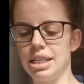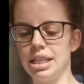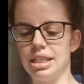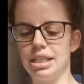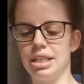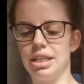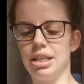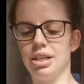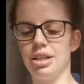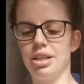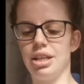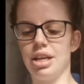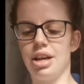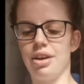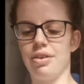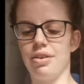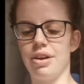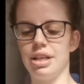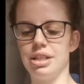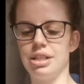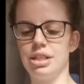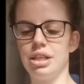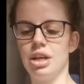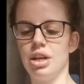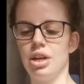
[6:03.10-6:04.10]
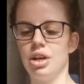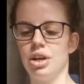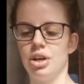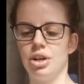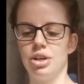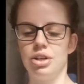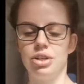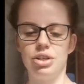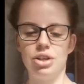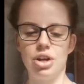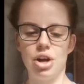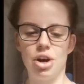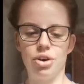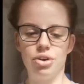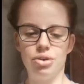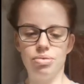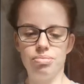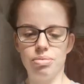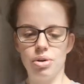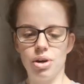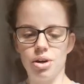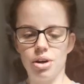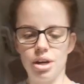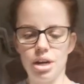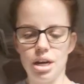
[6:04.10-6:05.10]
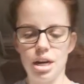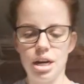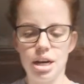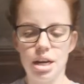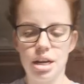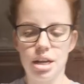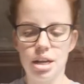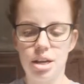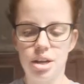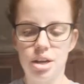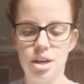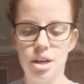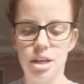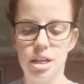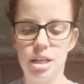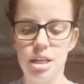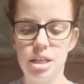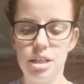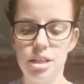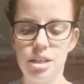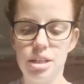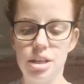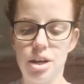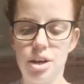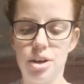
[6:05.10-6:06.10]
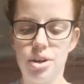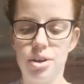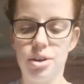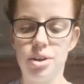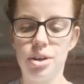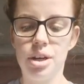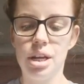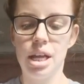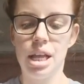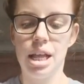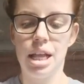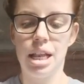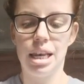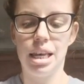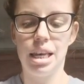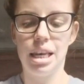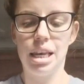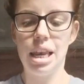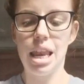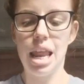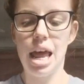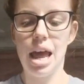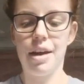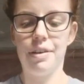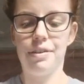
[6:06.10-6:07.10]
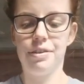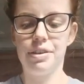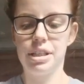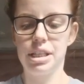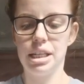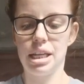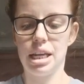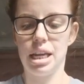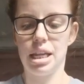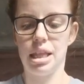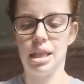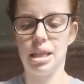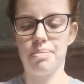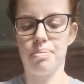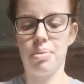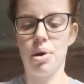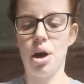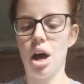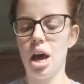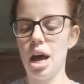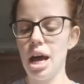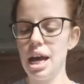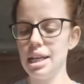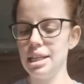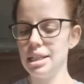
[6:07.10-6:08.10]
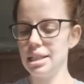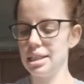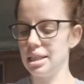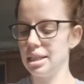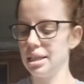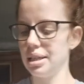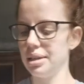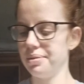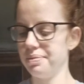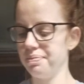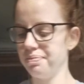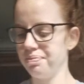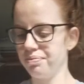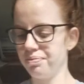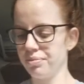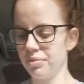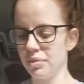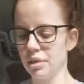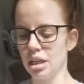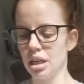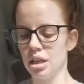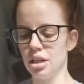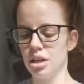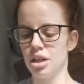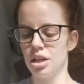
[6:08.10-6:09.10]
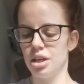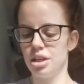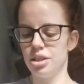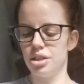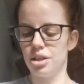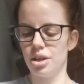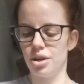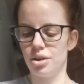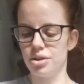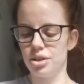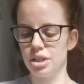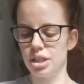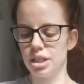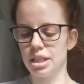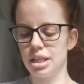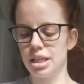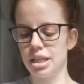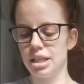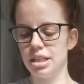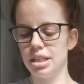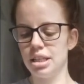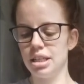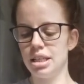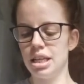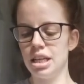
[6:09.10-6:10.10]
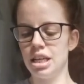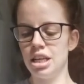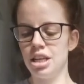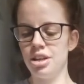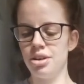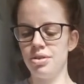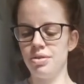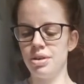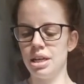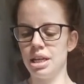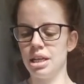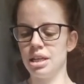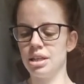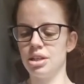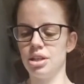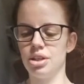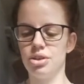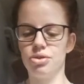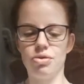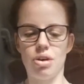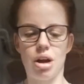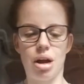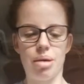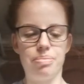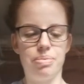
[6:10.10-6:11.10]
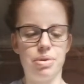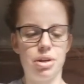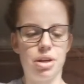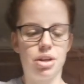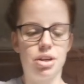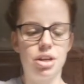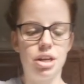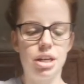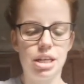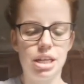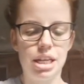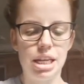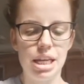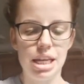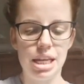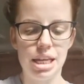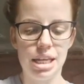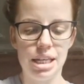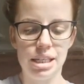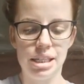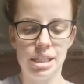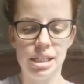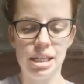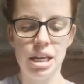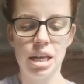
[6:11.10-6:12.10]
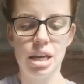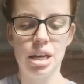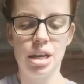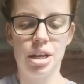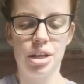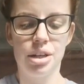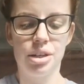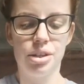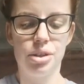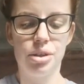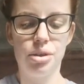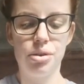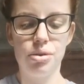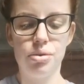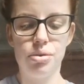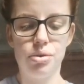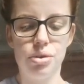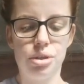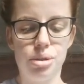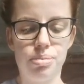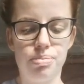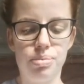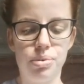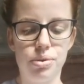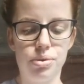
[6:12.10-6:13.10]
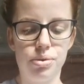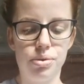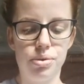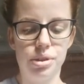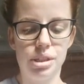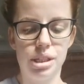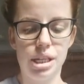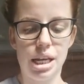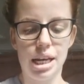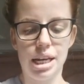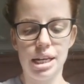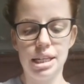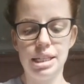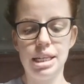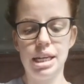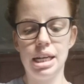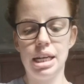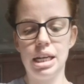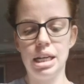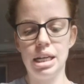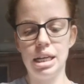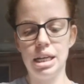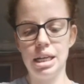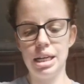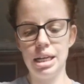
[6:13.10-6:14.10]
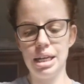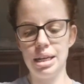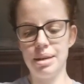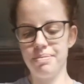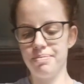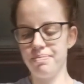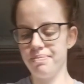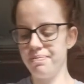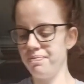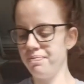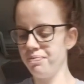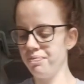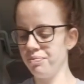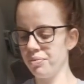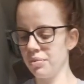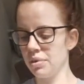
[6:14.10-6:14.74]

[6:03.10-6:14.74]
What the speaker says: until there is no more cookie dough left in the pot. So just continuing to drop your cookies 2 spoons at a time